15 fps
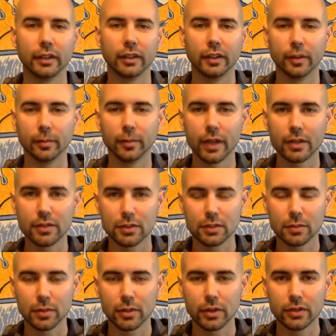and our past
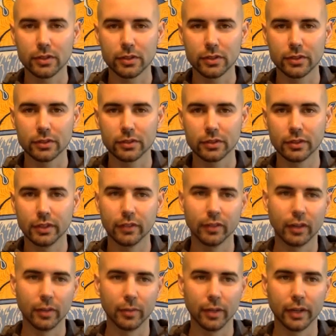experiences live in
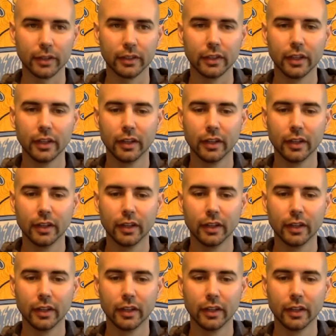our body,